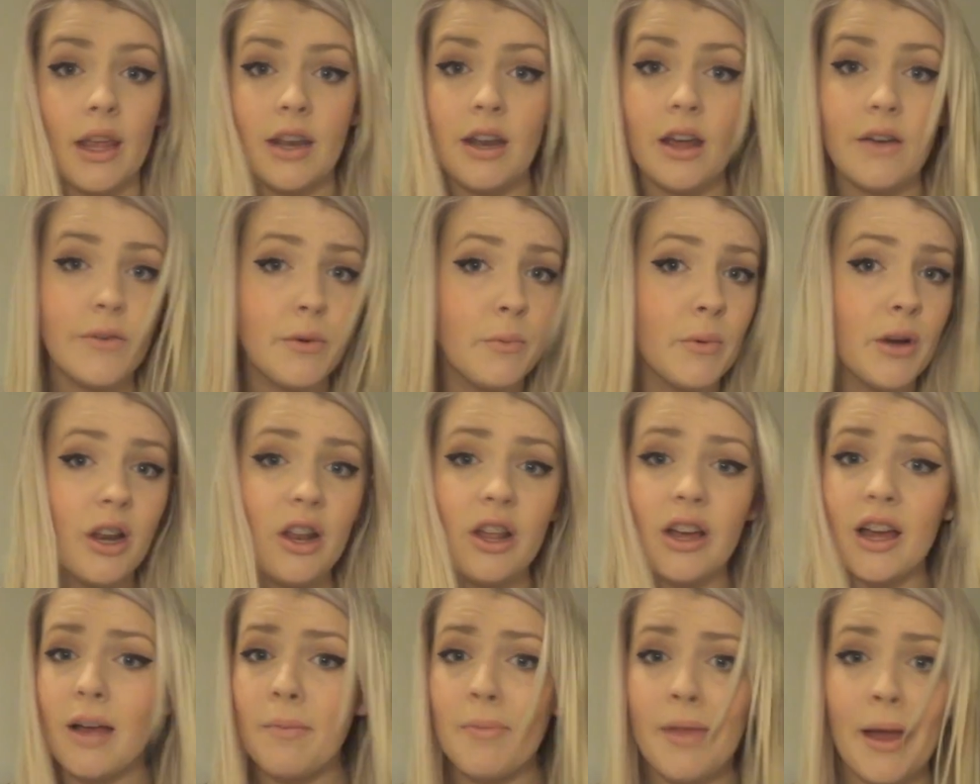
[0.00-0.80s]
Now, if you want to
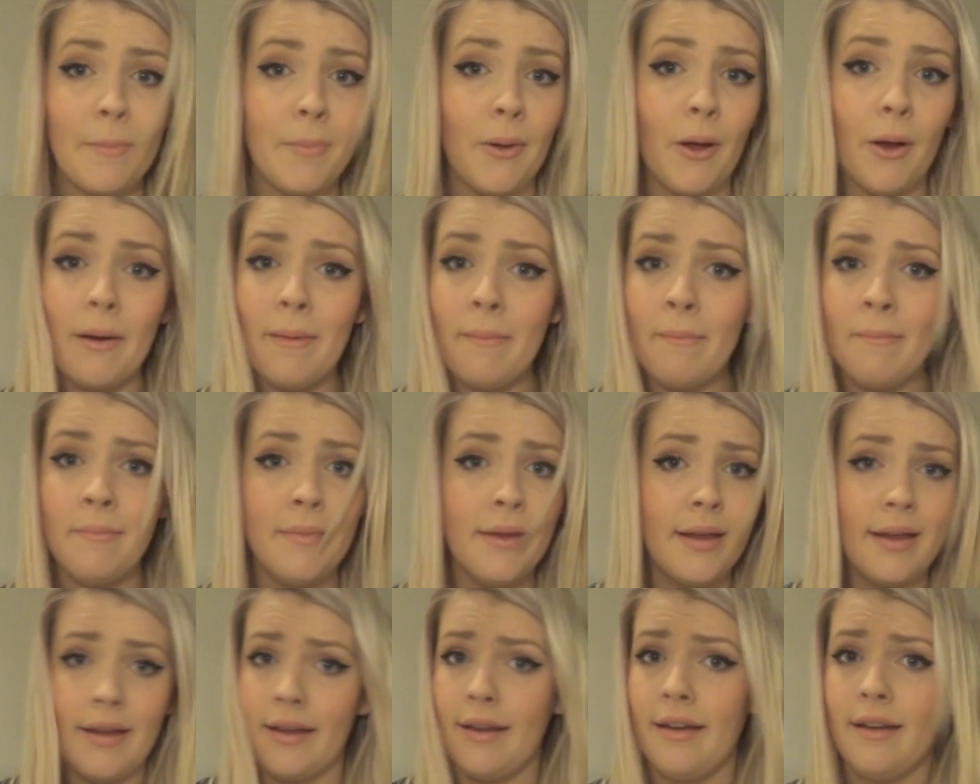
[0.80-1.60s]
look up that poem,
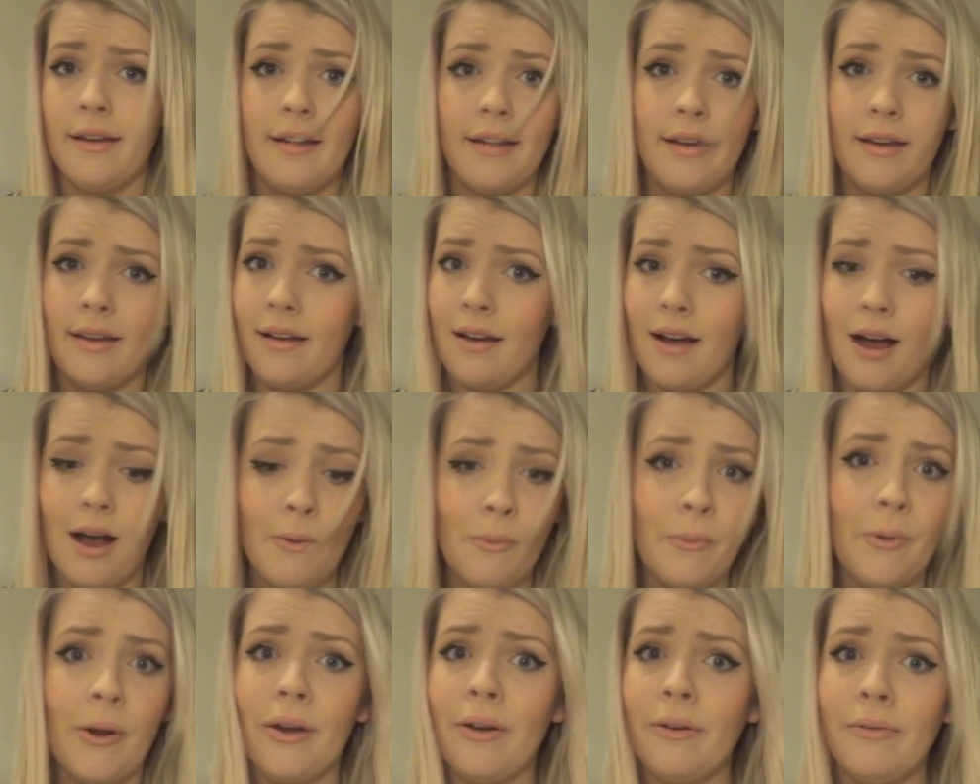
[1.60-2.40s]

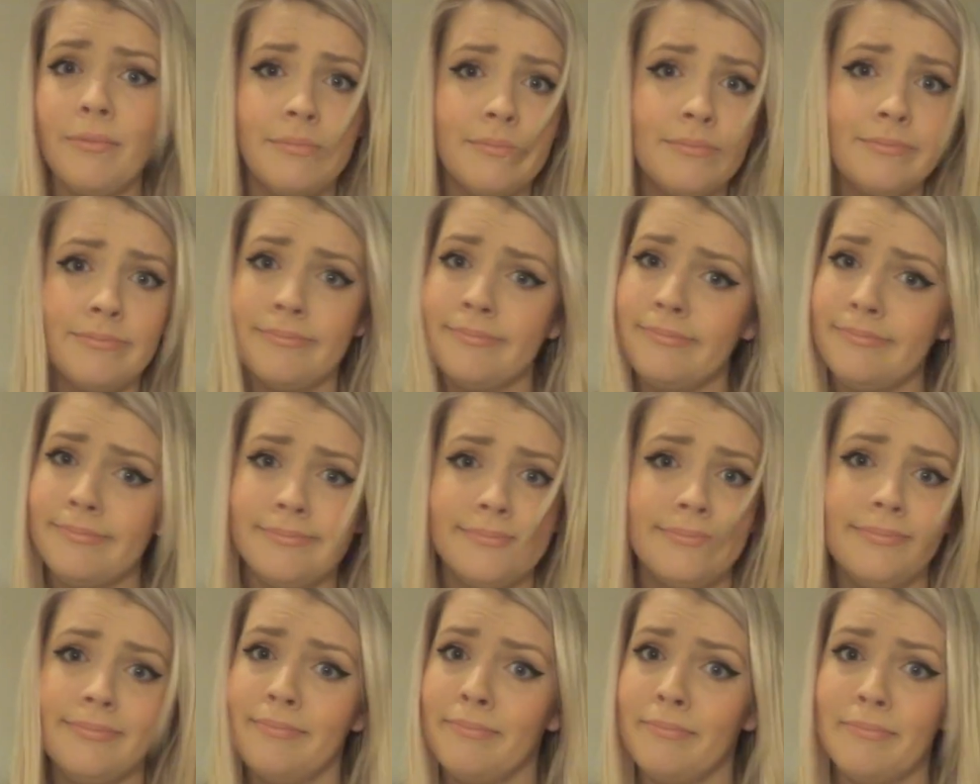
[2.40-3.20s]
I wouldn't,
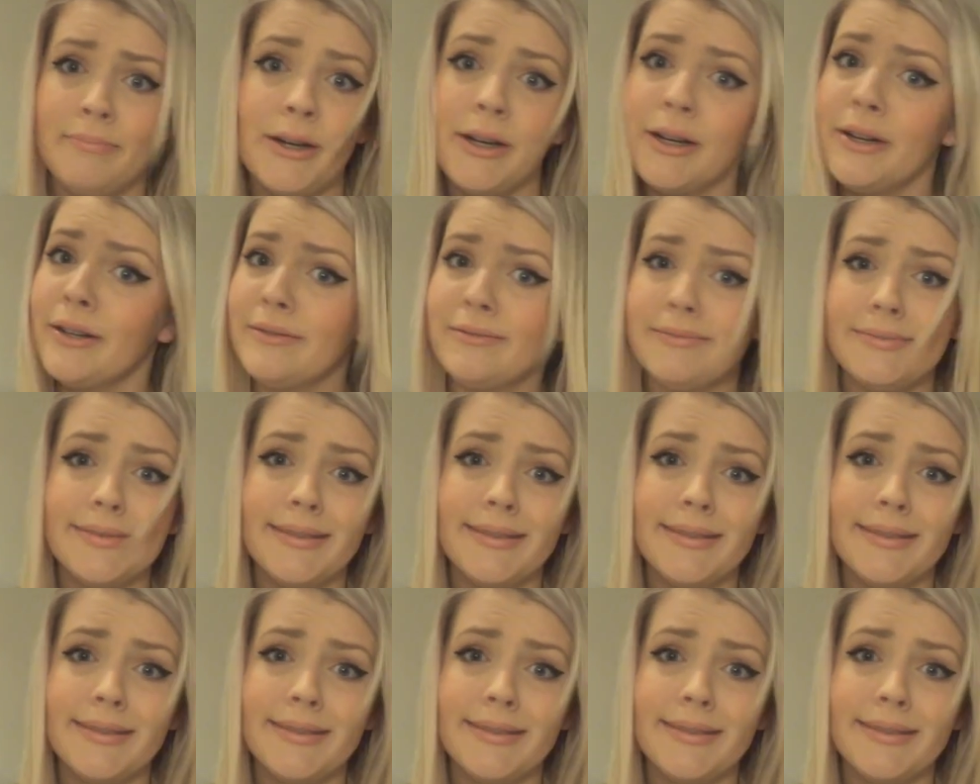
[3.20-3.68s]
but